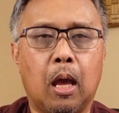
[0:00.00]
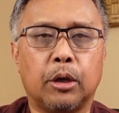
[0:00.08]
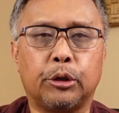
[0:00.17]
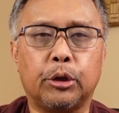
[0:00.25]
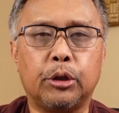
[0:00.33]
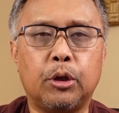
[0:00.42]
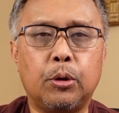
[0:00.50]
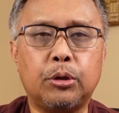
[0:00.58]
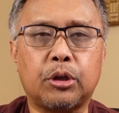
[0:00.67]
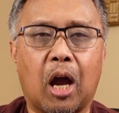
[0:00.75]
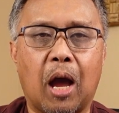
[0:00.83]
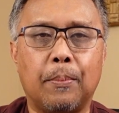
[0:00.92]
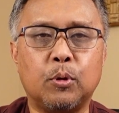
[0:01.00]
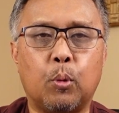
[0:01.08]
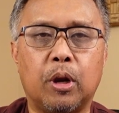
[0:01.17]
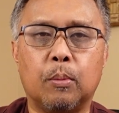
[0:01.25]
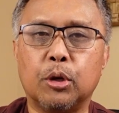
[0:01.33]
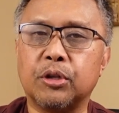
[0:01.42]
During those times, one
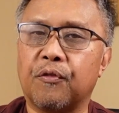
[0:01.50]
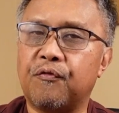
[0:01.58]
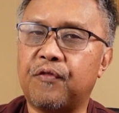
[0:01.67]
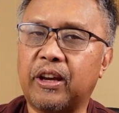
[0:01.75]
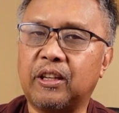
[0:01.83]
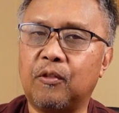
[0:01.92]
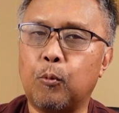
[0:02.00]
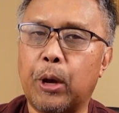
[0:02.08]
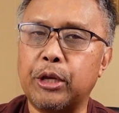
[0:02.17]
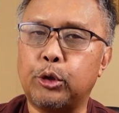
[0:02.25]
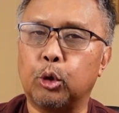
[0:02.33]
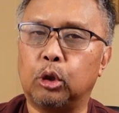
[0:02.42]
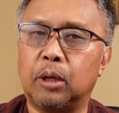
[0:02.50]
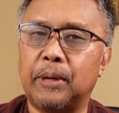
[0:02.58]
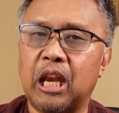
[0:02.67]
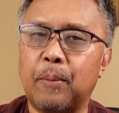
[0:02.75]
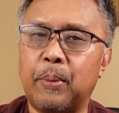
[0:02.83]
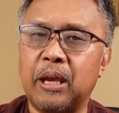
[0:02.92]
of the most effective ways to
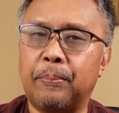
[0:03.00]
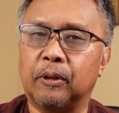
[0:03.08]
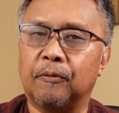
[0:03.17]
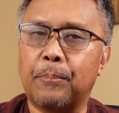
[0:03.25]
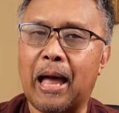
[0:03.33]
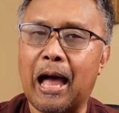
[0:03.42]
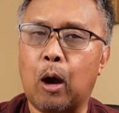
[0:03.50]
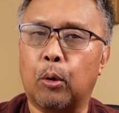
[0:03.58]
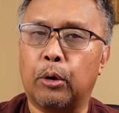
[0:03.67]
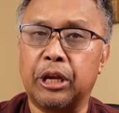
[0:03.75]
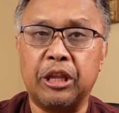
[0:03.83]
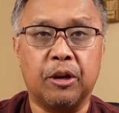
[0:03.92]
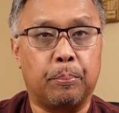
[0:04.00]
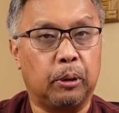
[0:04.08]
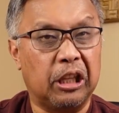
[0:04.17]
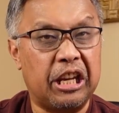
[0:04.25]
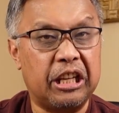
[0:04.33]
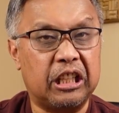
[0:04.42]
eliminate people of power, either
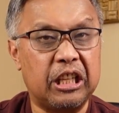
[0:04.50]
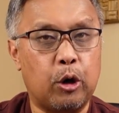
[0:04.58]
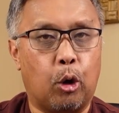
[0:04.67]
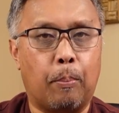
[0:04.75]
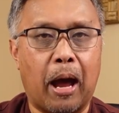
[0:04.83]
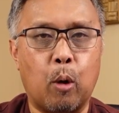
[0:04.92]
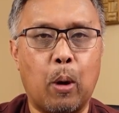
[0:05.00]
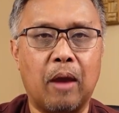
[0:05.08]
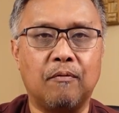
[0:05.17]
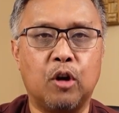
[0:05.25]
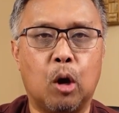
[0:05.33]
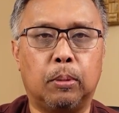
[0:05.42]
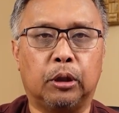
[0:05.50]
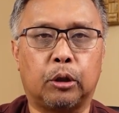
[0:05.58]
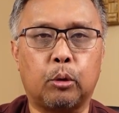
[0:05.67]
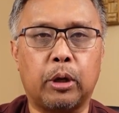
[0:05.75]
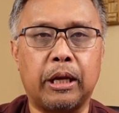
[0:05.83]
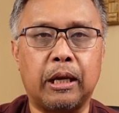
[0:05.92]
politically or by way of noble
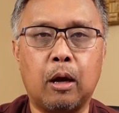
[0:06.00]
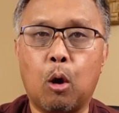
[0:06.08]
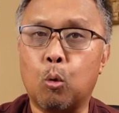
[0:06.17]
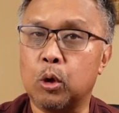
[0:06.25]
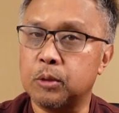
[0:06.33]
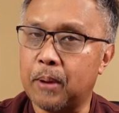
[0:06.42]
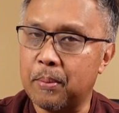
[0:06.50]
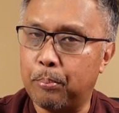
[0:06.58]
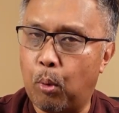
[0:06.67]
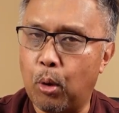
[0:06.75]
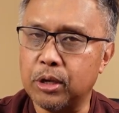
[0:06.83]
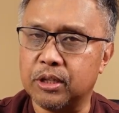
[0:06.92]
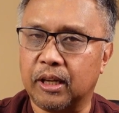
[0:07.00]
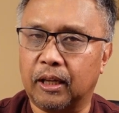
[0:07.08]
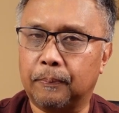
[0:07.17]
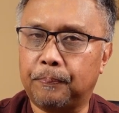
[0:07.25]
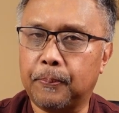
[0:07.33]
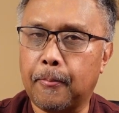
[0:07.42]
decree, was by poisoning.
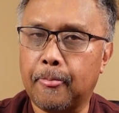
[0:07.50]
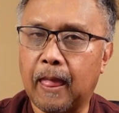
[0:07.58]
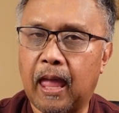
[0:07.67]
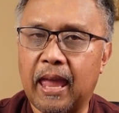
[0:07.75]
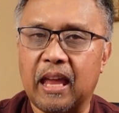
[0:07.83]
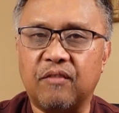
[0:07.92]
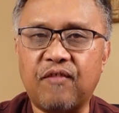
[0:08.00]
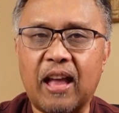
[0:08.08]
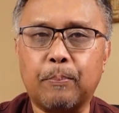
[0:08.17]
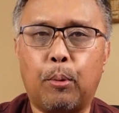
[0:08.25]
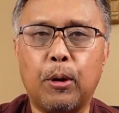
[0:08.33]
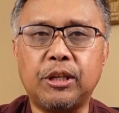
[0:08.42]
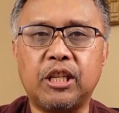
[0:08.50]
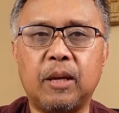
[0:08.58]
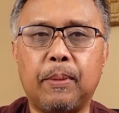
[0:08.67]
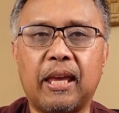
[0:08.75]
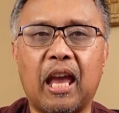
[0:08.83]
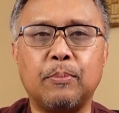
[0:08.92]
In fact, poisoning
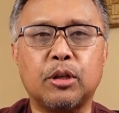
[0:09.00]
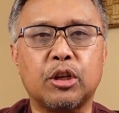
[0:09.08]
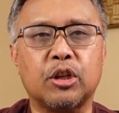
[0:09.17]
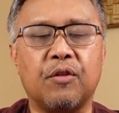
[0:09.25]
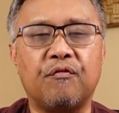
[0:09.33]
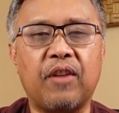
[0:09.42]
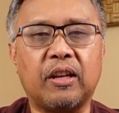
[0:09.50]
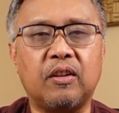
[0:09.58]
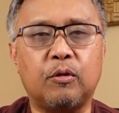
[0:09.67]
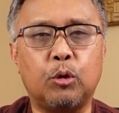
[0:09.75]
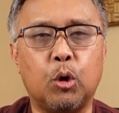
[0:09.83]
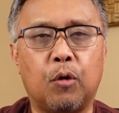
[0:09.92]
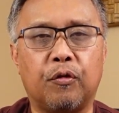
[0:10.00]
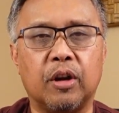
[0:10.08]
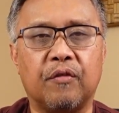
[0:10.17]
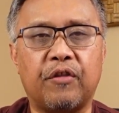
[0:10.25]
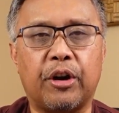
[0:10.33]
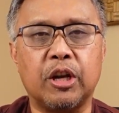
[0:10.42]
became such an effective tool for
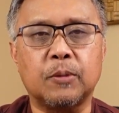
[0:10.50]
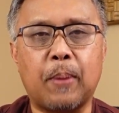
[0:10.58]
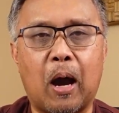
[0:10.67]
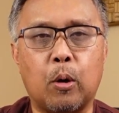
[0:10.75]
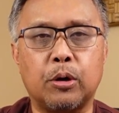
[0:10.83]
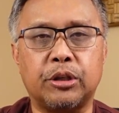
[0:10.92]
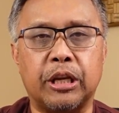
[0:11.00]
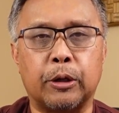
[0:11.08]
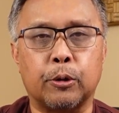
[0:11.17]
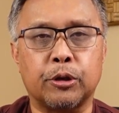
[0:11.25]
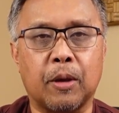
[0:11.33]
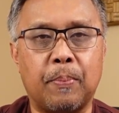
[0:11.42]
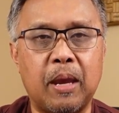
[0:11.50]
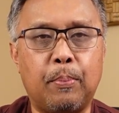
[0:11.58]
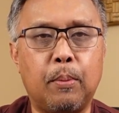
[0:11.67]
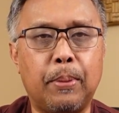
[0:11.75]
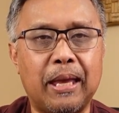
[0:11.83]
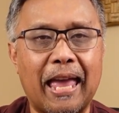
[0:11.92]
nefarious power seekers that
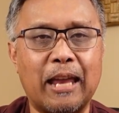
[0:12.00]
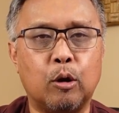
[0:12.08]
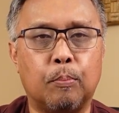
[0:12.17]
people began to